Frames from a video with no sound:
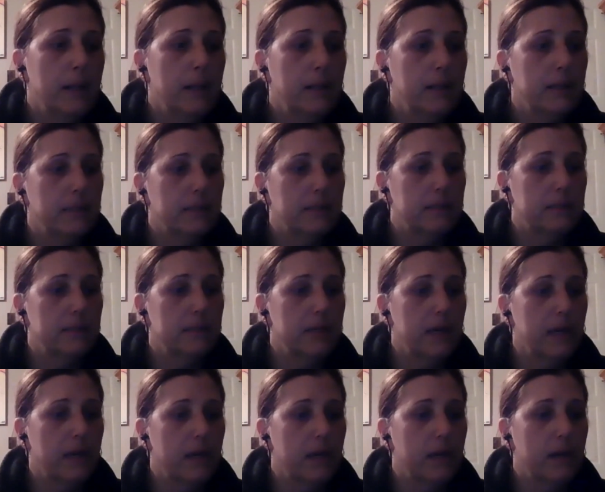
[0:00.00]
Let's
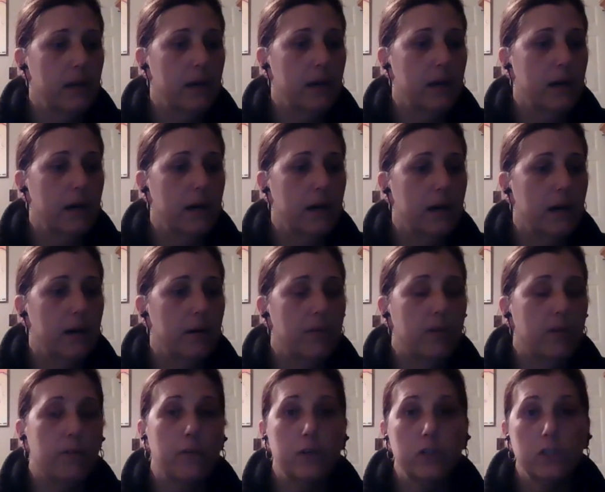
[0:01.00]
see.
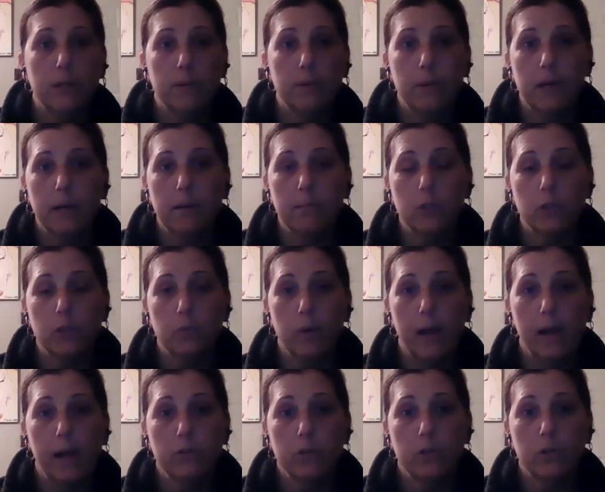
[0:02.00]
The first time I come to
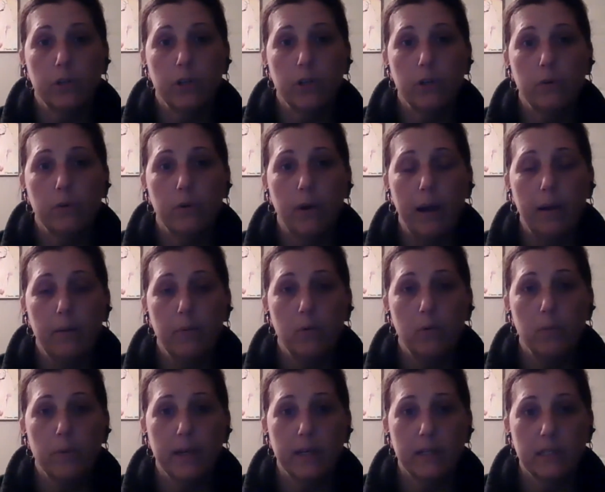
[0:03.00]
round on you, I will
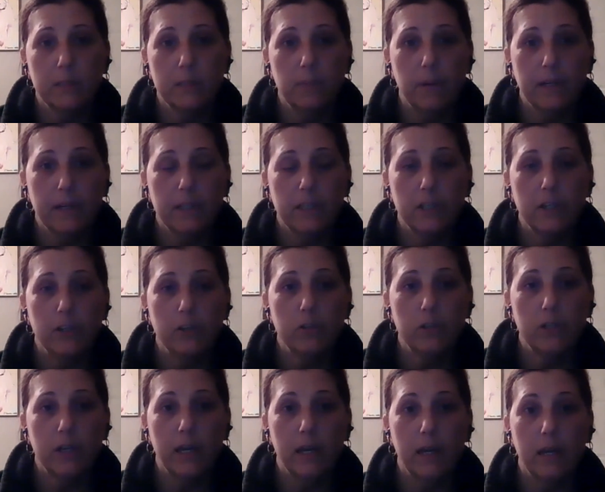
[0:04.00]
be expecting you
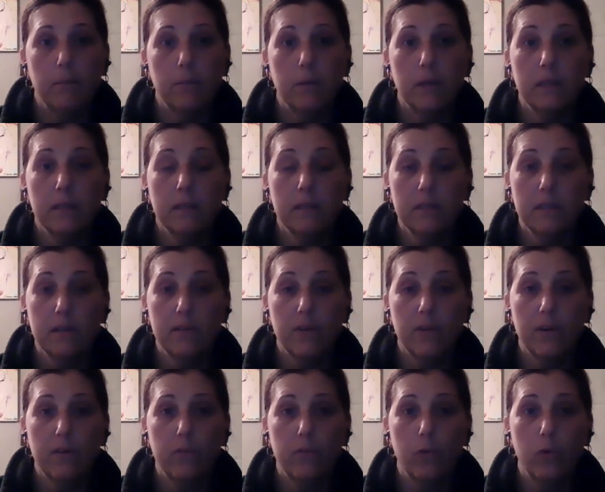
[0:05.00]
to hand me the
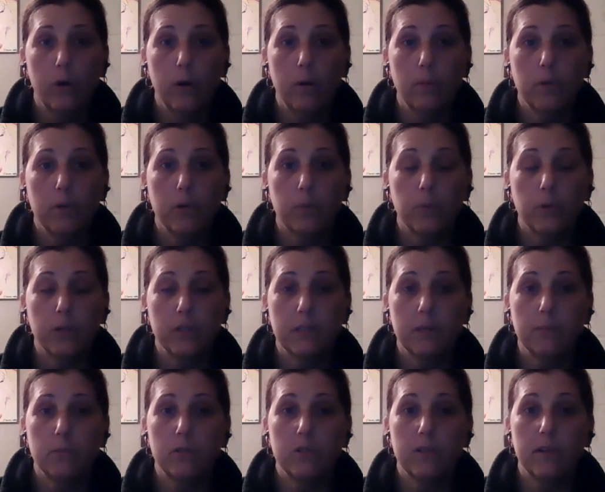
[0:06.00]
CV form. Your
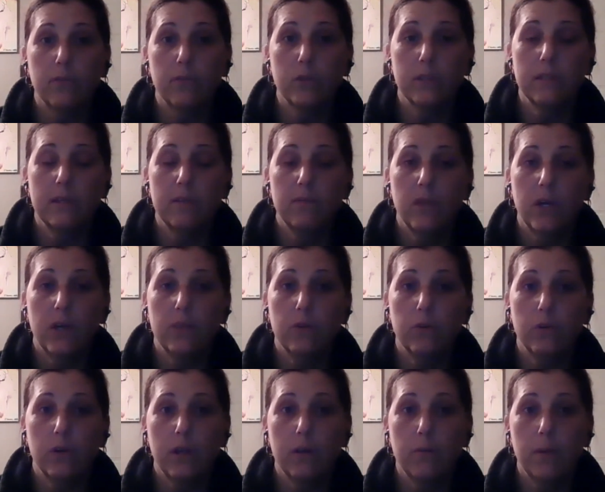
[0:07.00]
preceptors have received that in
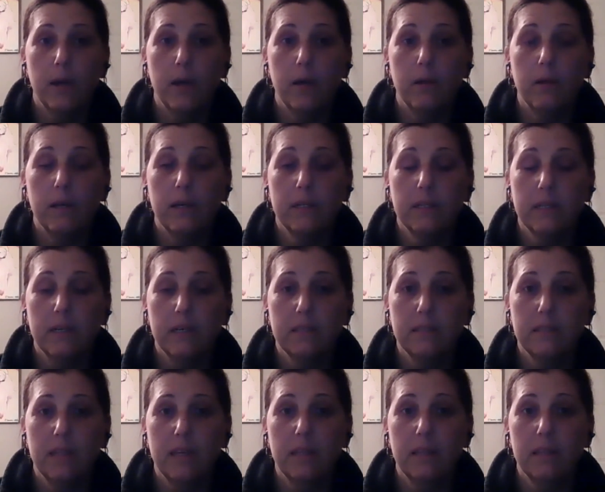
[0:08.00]
their email. It
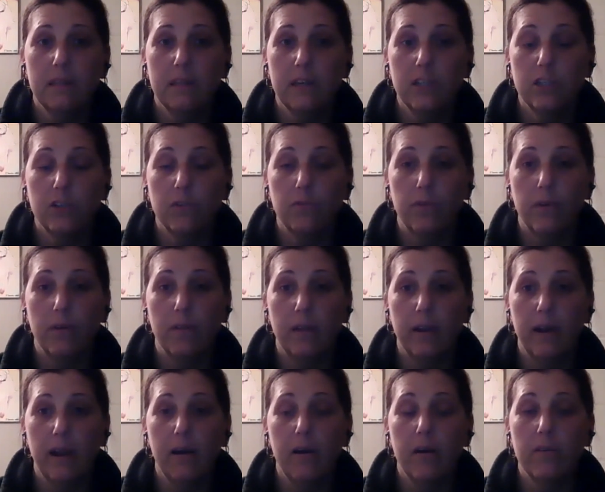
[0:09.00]
does say that they should fill
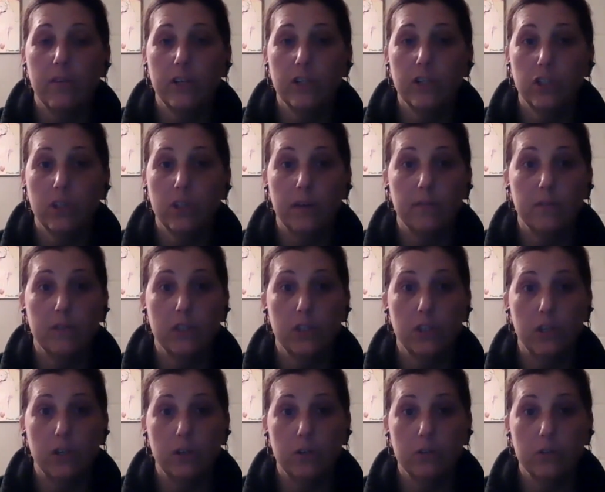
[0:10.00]
it out and they should give it
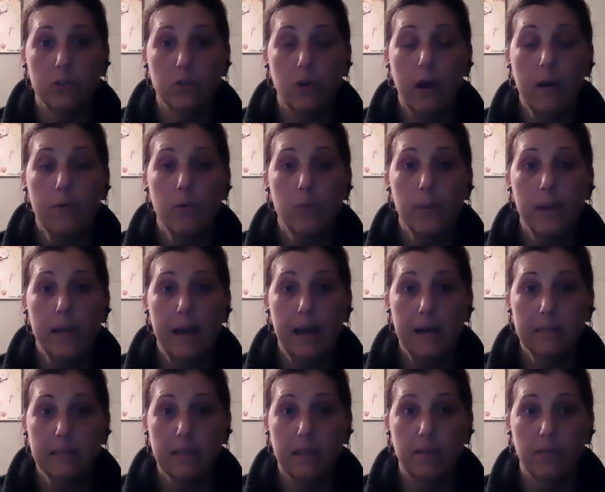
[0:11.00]
to you. So I will be
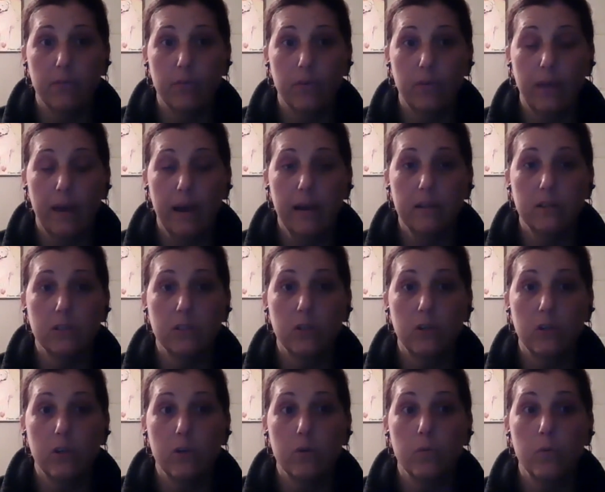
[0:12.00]
asking for that. So
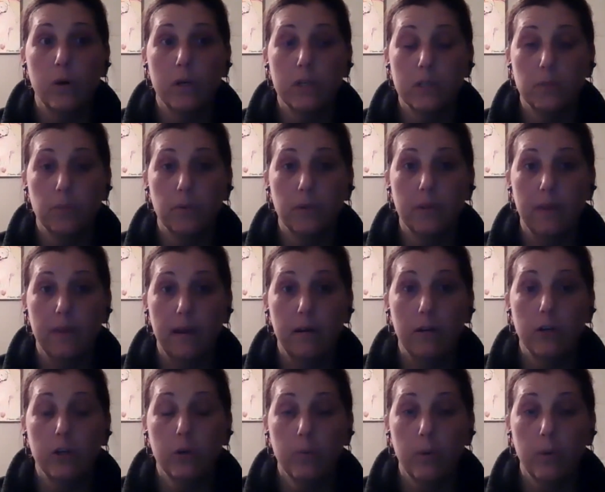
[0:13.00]
you want to put that
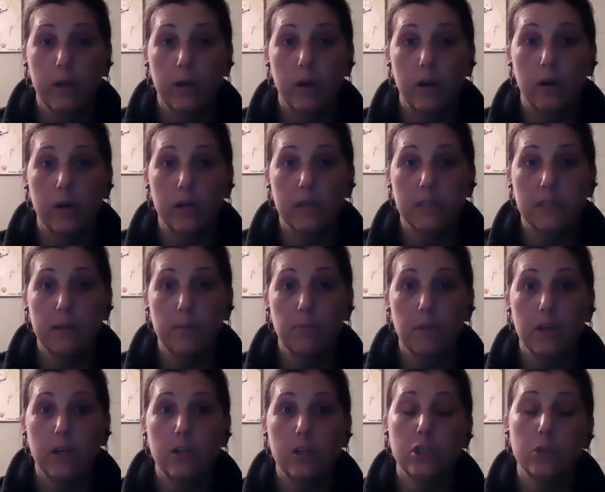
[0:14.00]
on your radar as
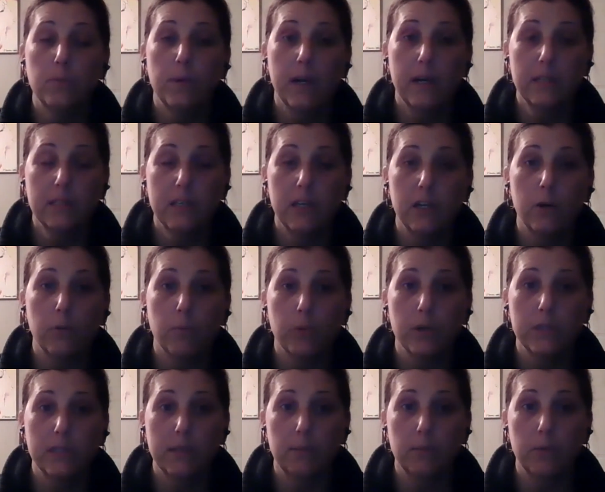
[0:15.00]
something you should be asking your
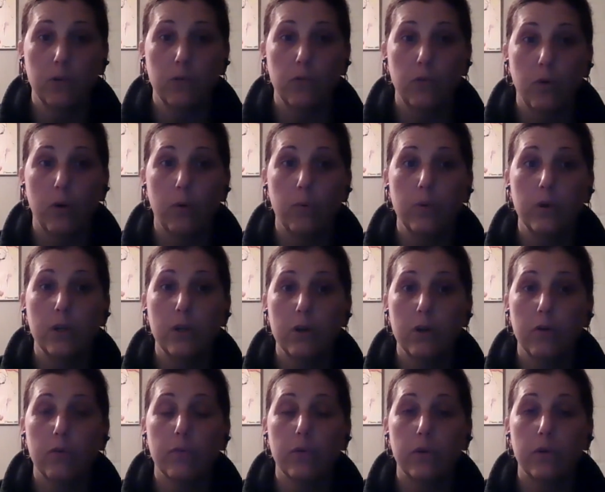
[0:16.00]
preceptor for when you
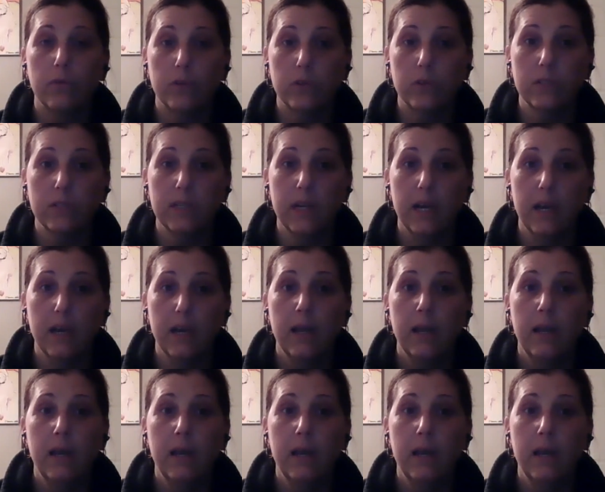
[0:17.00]
go for your first day.